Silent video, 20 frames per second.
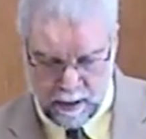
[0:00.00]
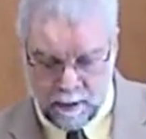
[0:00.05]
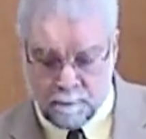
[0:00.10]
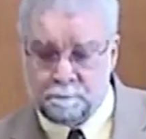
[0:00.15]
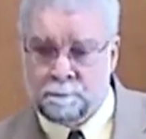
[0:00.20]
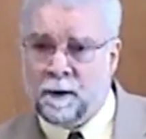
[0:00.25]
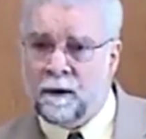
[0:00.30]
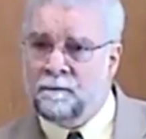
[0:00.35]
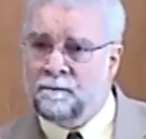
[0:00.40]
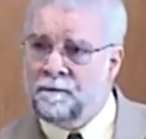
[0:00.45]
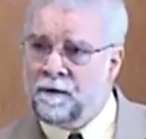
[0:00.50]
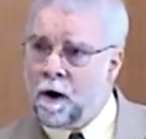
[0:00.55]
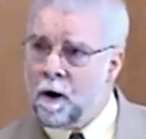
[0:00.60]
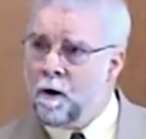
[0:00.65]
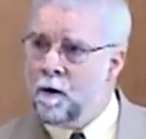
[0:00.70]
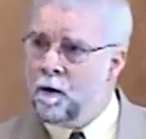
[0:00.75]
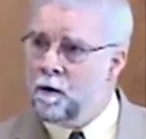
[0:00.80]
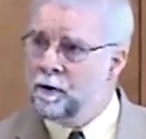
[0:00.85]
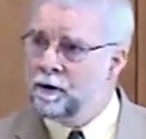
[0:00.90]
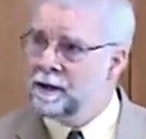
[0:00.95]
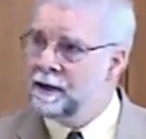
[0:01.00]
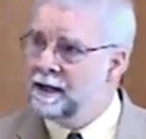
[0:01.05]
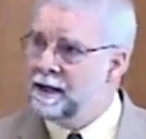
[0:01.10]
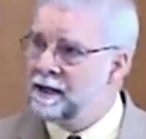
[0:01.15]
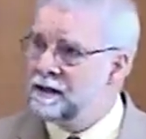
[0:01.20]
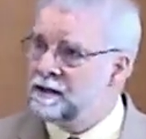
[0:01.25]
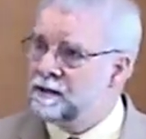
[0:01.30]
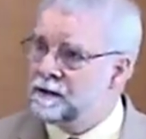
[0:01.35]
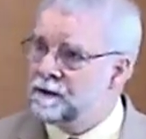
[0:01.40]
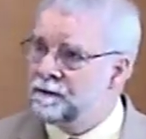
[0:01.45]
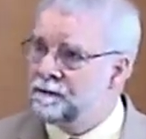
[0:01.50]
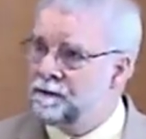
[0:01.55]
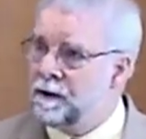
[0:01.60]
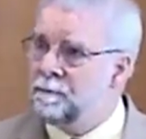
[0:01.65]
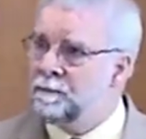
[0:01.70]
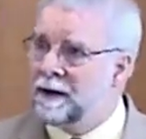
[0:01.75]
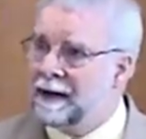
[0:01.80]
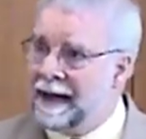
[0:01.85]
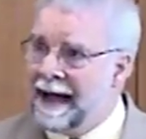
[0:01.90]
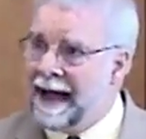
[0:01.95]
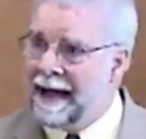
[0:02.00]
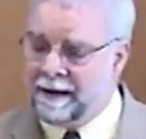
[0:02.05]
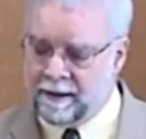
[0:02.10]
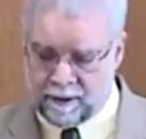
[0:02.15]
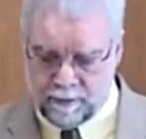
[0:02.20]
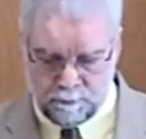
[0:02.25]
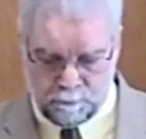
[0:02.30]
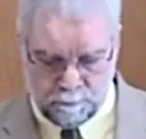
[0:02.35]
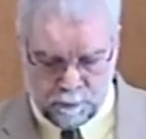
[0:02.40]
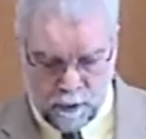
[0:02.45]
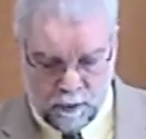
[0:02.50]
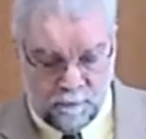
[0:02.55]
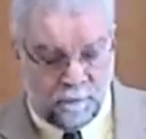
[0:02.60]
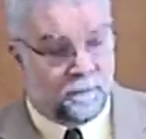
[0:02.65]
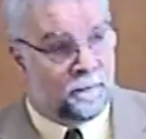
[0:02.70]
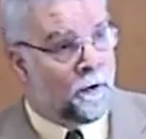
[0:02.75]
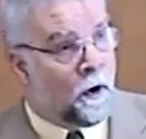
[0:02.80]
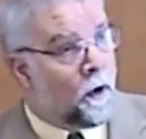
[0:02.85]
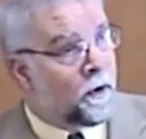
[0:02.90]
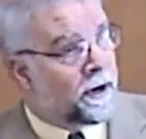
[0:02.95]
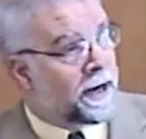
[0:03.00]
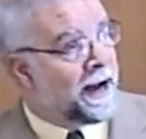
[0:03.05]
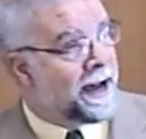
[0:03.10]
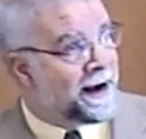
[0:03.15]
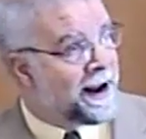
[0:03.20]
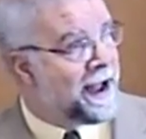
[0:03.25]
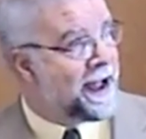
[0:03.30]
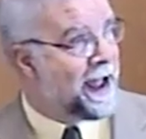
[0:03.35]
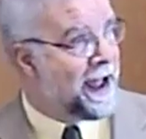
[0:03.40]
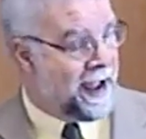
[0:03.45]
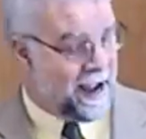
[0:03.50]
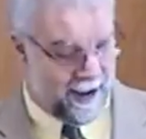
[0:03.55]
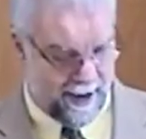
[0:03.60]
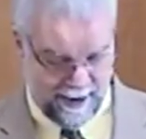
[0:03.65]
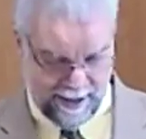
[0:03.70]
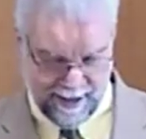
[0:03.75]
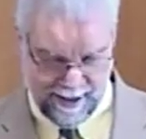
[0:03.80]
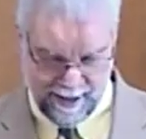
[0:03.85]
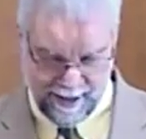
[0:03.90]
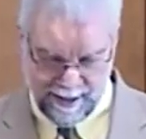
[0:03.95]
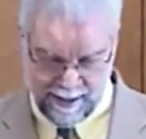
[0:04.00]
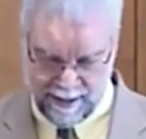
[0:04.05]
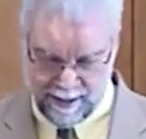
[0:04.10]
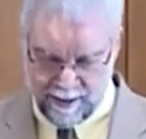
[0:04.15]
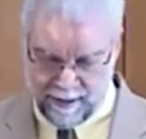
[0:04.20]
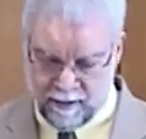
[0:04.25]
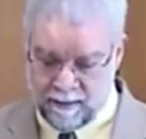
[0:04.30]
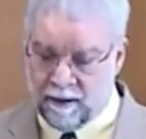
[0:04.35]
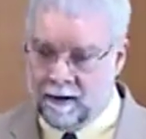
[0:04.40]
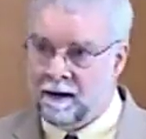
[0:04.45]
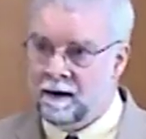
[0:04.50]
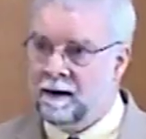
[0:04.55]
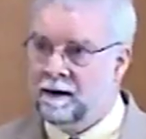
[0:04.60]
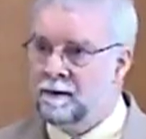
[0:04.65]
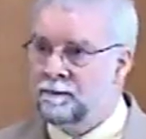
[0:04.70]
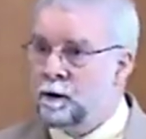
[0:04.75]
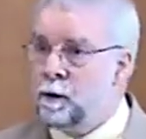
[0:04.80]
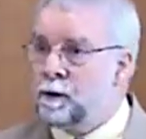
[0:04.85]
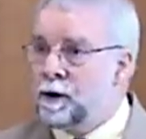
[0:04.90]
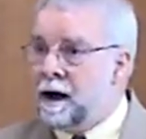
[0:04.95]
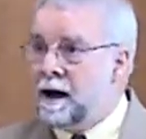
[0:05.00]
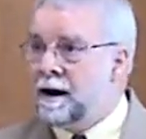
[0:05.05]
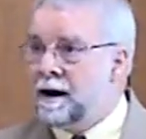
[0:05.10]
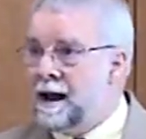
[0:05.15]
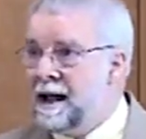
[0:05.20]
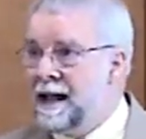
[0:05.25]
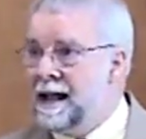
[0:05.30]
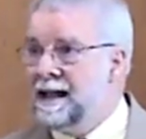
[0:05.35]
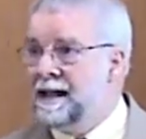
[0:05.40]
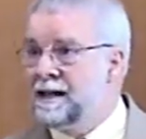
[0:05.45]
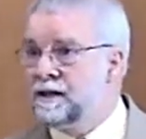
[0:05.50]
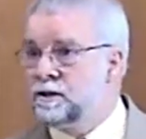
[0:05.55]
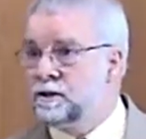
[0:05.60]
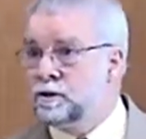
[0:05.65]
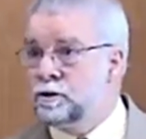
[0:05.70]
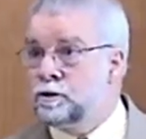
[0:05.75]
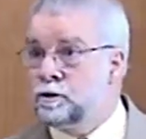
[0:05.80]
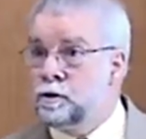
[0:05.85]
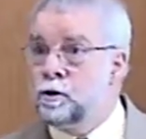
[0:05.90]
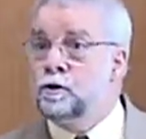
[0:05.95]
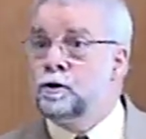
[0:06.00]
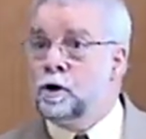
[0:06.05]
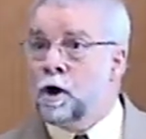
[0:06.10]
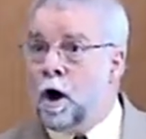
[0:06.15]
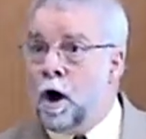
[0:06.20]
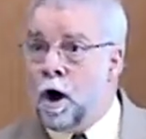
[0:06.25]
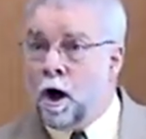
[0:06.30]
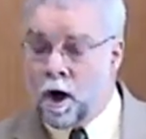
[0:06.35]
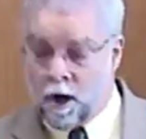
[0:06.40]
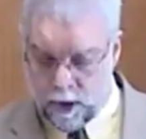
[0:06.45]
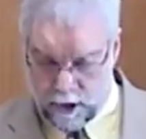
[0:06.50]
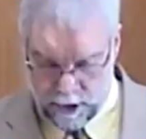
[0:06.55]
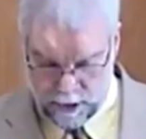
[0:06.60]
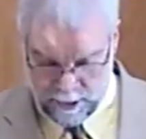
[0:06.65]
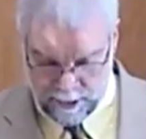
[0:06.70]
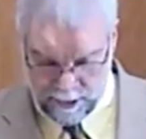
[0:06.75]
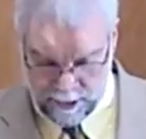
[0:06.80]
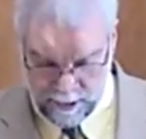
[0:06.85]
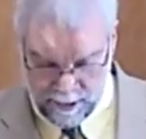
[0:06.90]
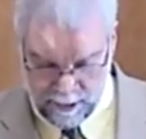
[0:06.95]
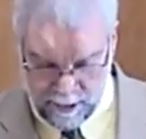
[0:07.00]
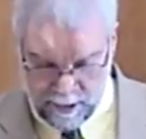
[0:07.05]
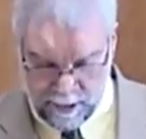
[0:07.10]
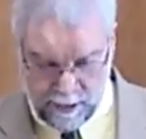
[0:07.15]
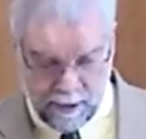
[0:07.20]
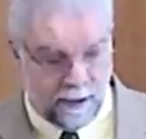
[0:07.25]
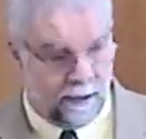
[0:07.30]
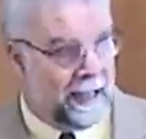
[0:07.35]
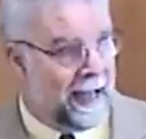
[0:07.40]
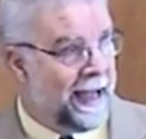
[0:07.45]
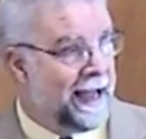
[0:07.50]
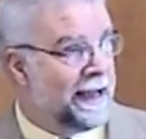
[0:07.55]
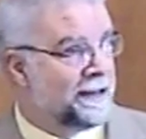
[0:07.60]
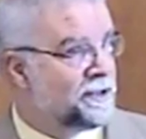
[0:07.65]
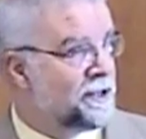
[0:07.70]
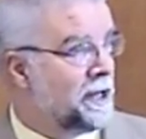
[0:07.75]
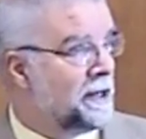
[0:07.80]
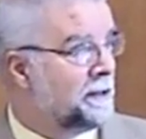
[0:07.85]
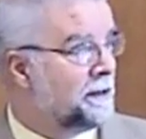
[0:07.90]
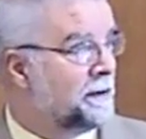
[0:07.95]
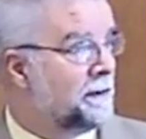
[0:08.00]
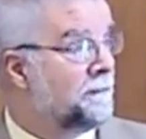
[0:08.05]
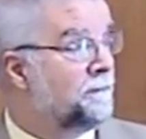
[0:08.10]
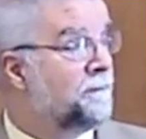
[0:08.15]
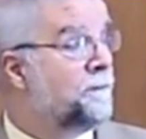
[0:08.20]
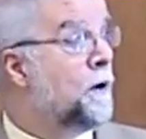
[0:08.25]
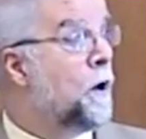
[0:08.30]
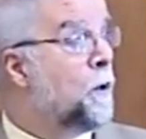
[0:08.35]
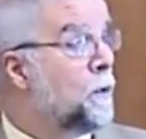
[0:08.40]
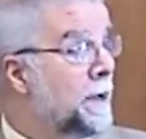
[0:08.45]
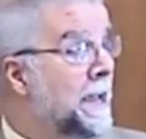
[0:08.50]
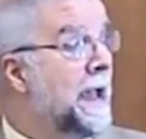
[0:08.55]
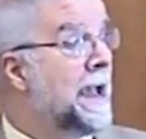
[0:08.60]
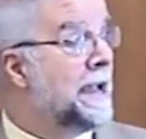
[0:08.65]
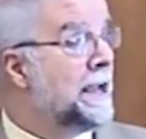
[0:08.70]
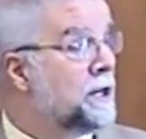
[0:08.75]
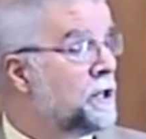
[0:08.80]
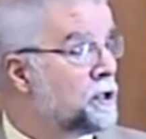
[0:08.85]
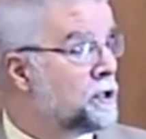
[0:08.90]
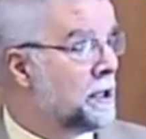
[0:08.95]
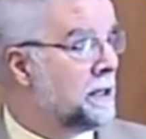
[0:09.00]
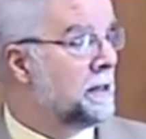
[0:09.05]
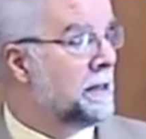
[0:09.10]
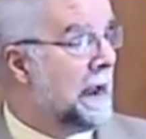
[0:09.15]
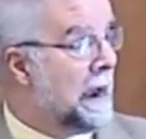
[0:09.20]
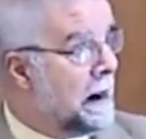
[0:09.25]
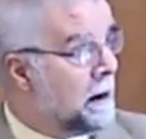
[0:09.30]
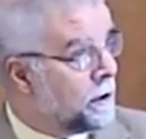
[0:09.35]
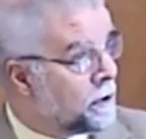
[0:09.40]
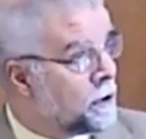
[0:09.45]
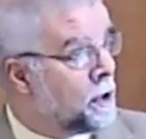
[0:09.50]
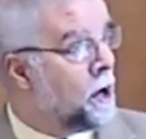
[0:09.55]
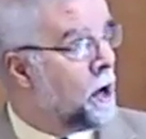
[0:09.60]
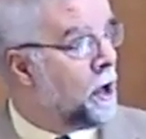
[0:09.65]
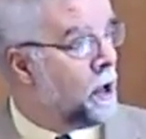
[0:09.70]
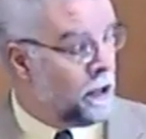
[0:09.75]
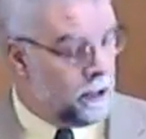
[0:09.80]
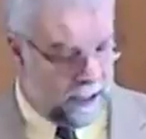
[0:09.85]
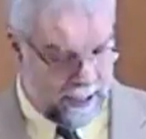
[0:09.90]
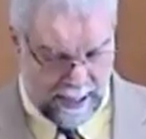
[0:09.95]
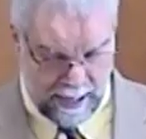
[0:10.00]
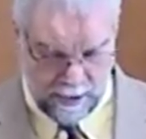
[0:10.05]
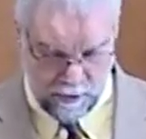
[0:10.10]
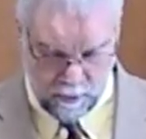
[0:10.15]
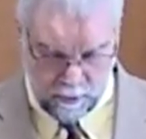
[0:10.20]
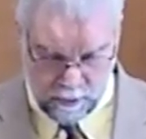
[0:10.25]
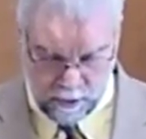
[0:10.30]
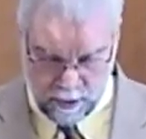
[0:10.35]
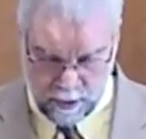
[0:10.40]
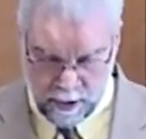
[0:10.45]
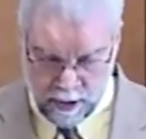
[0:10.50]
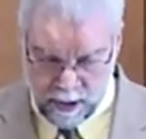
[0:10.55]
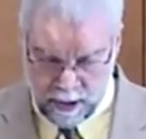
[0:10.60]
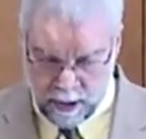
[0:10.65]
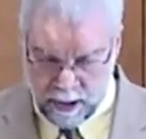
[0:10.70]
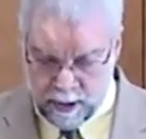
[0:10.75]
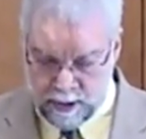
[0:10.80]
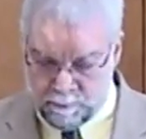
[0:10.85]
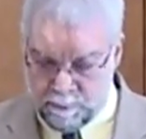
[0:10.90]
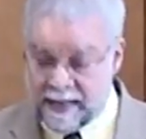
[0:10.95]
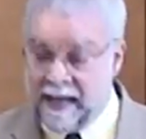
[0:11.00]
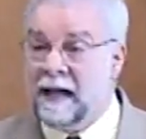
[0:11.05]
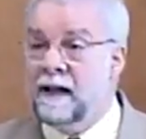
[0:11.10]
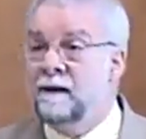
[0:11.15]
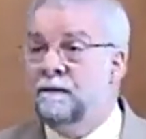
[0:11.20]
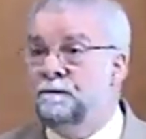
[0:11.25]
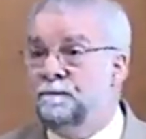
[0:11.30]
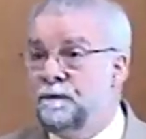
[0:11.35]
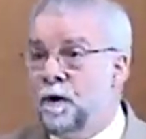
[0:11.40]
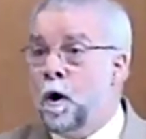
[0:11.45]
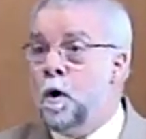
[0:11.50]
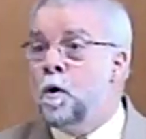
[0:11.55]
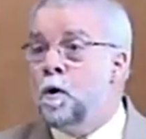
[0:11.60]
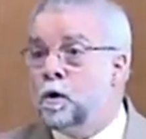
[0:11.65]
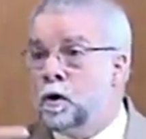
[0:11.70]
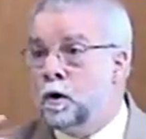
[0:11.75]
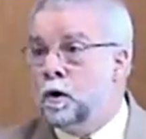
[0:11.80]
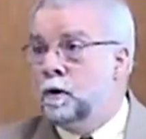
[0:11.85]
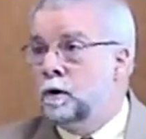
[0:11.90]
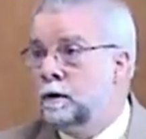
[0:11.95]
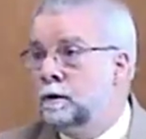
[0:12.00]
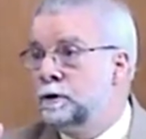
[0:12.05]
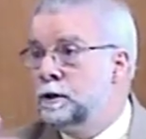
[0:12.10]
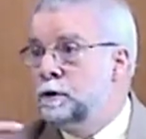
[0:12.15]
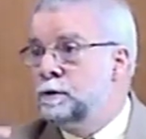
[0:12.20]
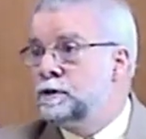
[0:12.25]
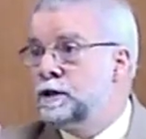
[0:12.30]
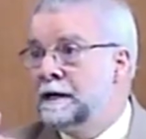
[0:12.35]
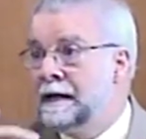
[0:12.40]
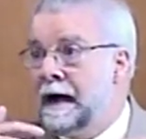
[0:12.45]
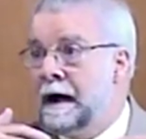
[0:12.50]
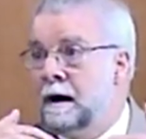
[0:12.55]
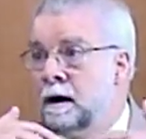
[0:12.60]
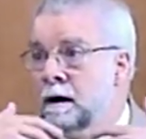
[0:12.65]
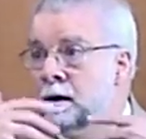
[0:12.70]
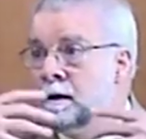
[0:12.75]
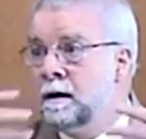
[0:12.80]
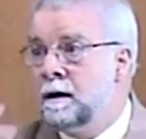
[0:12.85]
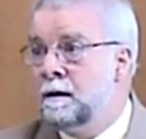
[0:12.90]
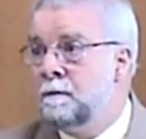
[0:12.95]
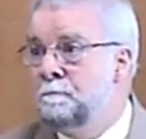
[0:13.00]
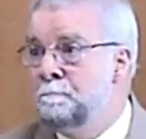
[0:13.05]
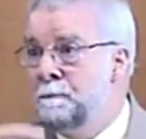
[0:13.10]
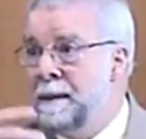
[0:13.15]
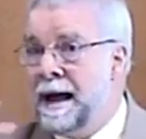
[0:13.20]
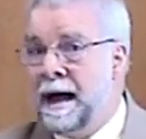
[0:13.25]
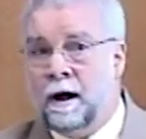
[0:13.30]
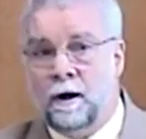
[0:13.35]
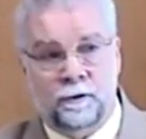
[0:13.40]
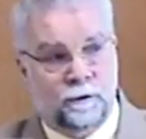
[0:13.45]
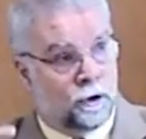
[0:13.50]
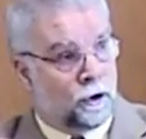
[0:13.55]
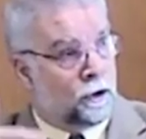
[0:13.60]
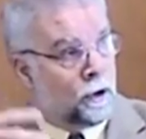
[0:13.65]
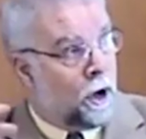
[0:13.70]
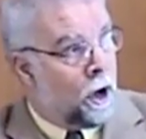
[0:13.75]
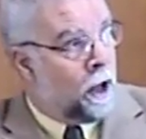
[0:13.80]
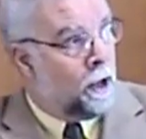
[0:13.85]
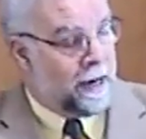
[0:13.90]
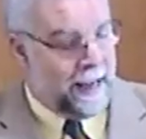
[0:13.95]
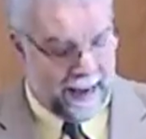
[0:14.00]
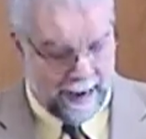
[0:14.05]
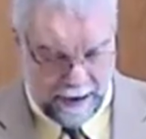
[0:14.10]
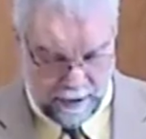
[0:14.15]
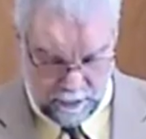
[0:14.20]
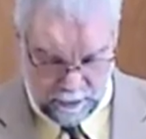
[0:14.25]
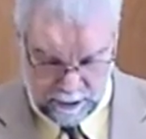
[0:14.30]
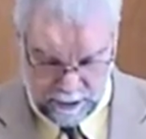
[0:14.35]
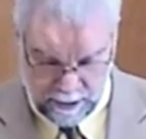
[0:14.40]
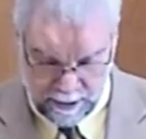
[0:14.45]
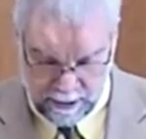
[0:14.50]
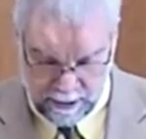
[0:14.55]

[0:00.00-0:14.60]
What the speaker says: Provoke is from the Latin provocare. Vocare is to call, as in vocation, our calling, or being vocal, using our mouth to call out.